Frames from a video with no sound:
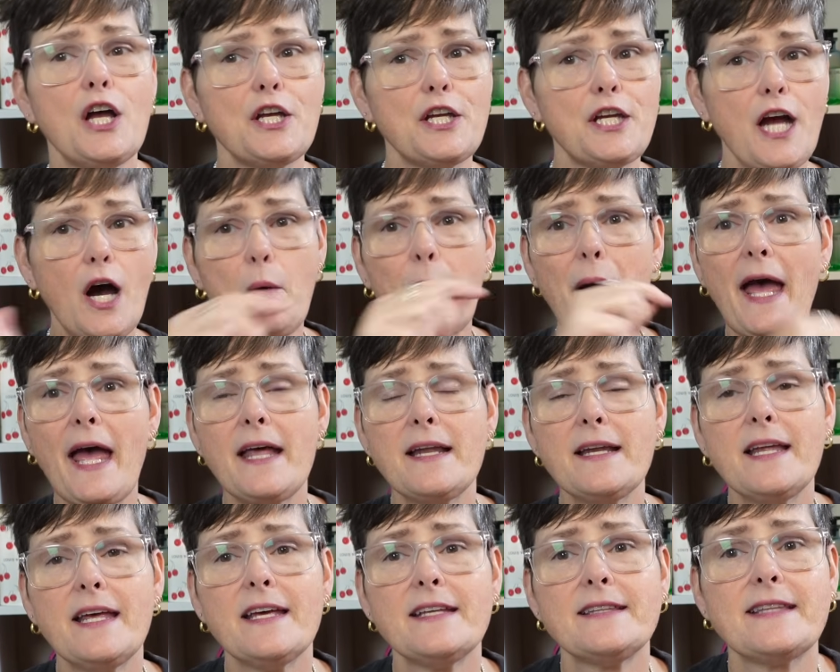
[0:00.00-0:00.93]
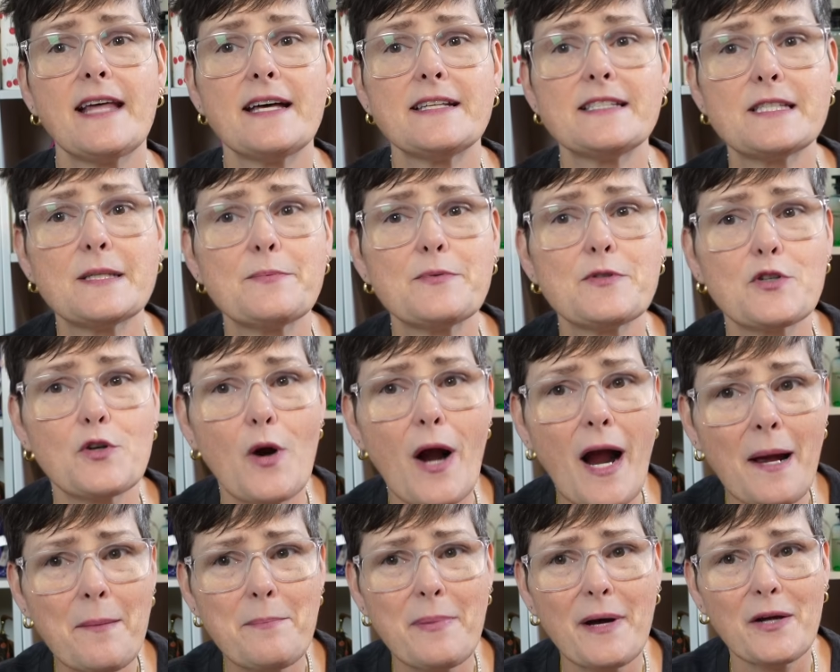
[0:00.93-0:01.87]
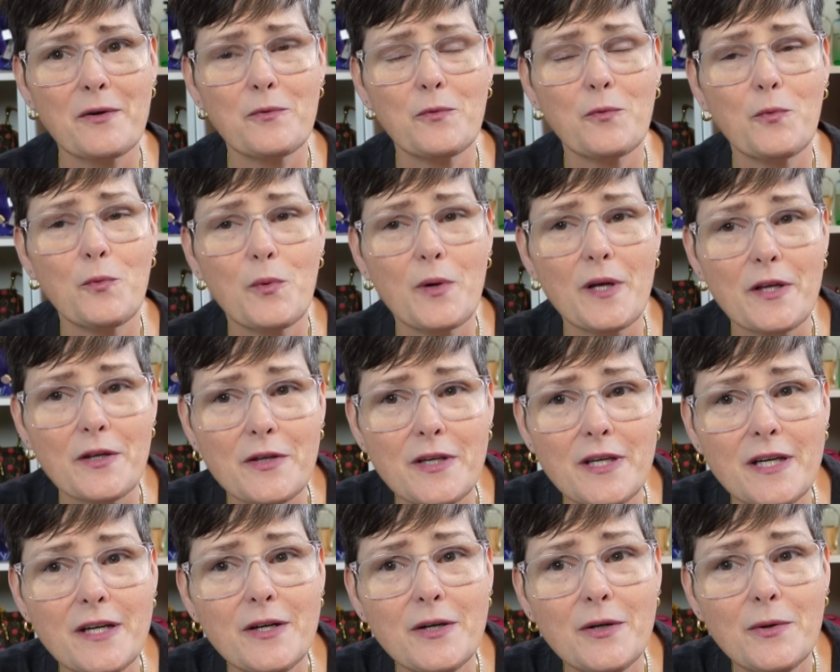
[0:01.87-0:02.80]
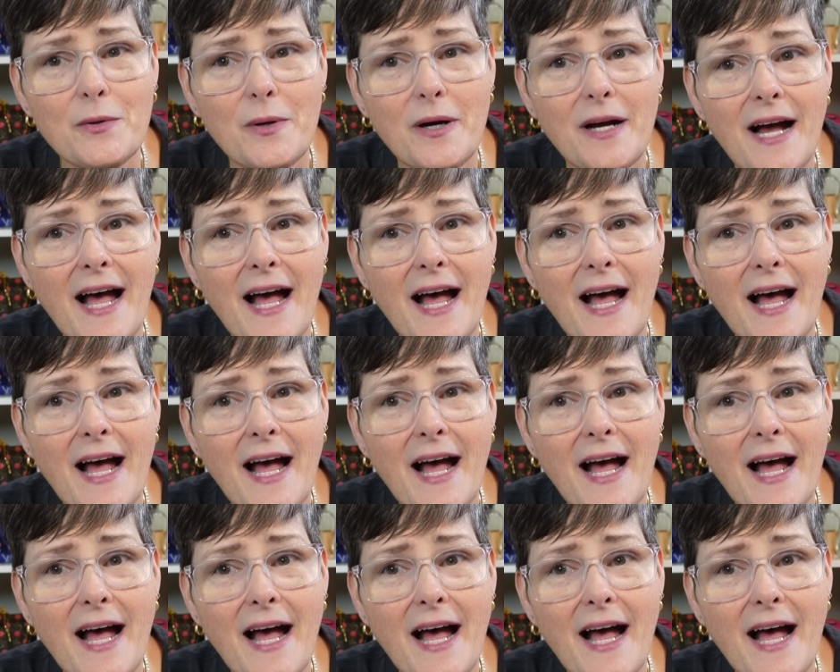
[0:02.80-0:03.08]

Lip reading: Go ahead and hit that subscribe button, will you?